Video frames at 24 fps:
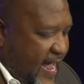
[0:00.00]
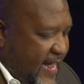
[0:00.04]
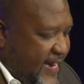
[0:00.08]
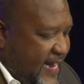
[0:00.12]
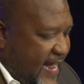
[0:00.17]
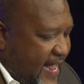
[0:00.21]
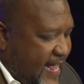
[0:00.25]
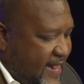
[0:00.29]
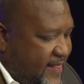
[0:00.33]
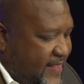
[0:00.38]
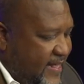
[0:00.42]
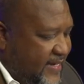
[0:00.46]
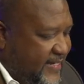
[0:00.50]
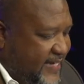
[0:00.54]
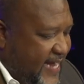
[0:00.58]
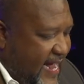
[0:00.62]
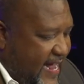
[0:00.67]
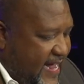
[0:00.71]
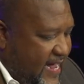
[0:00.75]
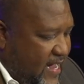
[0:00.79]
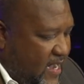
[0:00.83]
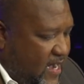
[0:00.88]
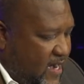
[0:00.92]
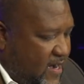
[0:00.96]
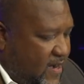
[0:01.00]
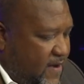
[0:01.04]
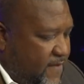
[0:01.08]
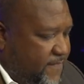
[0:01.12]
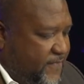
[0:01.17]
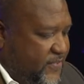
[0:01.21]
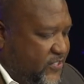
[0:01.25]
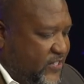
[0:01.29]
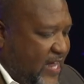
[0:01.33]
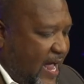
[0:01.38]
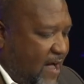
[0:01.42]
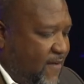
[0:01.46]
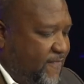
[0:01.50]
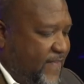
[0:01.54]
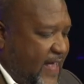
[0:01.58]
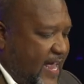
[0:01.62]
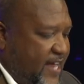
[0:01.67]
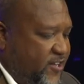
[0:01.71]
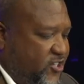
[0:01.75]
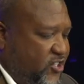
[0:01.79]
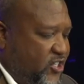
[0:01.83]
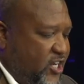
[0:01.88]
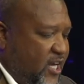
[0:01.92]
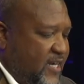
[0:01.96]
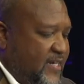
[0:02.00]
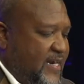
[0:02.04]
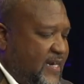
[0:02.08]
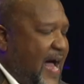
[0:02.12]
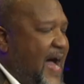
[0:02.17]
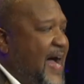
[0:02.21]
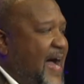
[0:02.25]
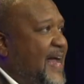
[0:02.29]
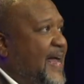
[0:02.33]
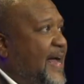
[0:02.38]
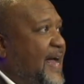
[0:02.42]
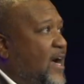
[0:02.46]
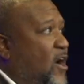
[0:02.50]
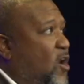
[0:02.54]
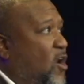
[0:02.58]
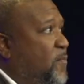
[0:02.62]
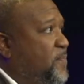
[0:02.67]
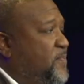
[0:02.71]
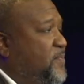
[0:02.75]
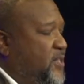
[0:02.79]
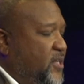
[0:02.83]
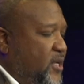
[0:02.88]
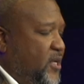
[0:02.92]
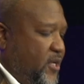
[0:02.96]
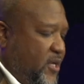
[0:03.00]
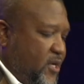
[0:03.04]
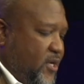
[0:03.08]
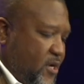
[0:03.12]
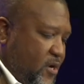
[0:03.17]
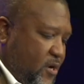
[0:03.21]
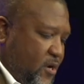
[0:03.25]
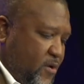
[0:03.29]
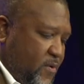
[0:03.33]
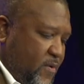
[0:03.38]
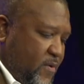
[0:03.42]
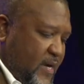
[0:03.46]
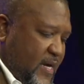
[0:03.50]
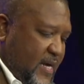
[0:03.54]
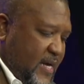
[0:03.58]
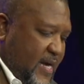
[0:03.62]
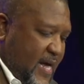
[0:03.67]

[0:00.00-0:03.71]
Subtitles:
And in the day of salvation, I helped you.